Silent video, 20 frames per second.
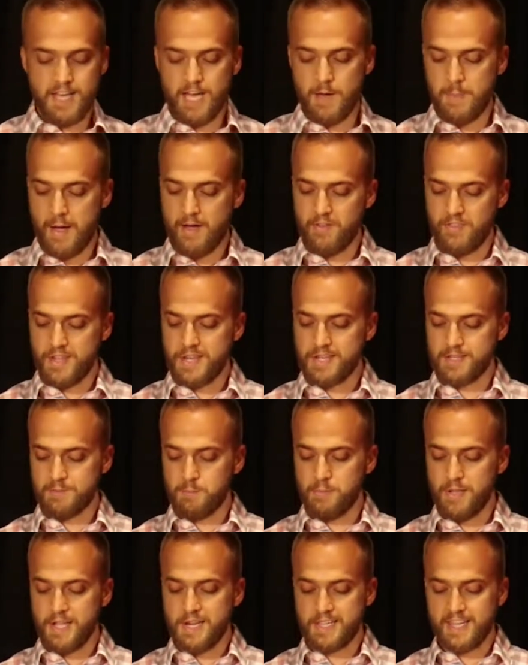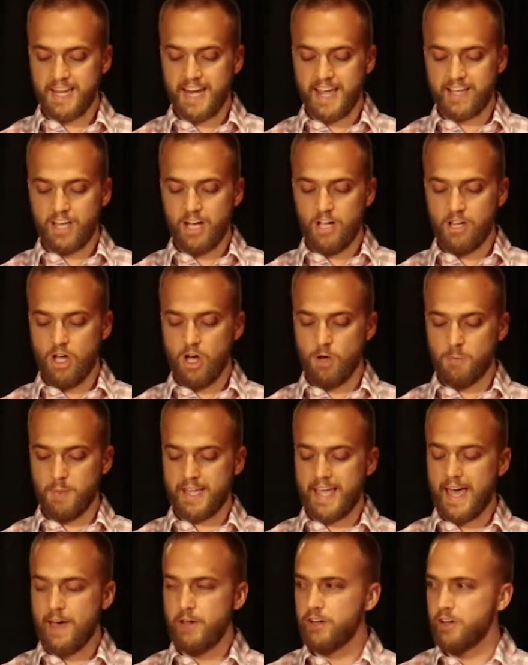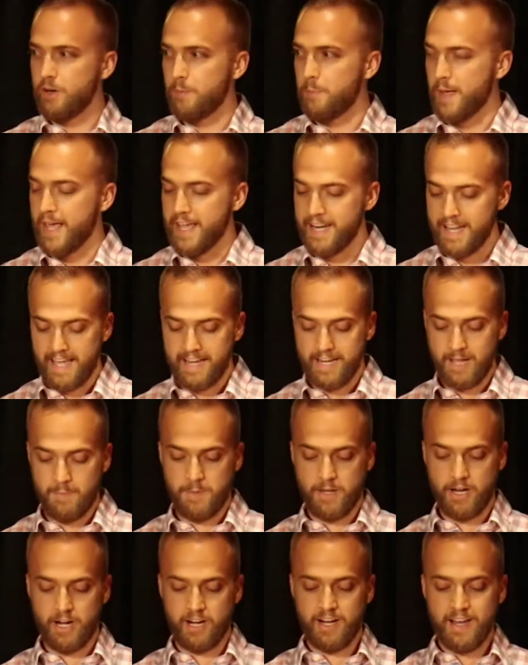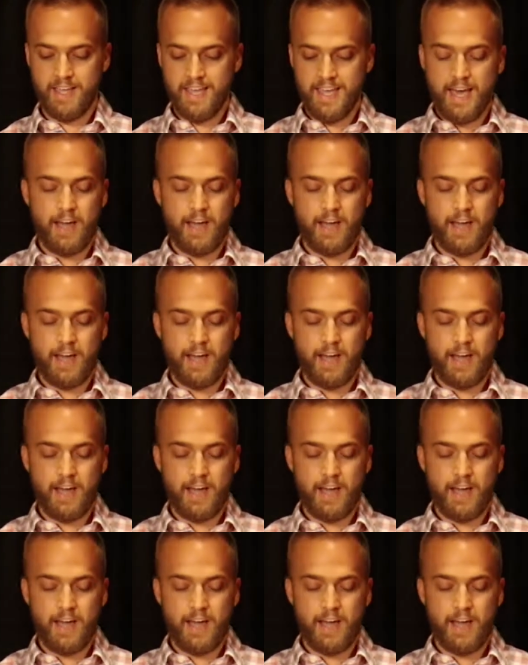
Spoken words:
about this place that I call home. Like, how did Urbana end up here?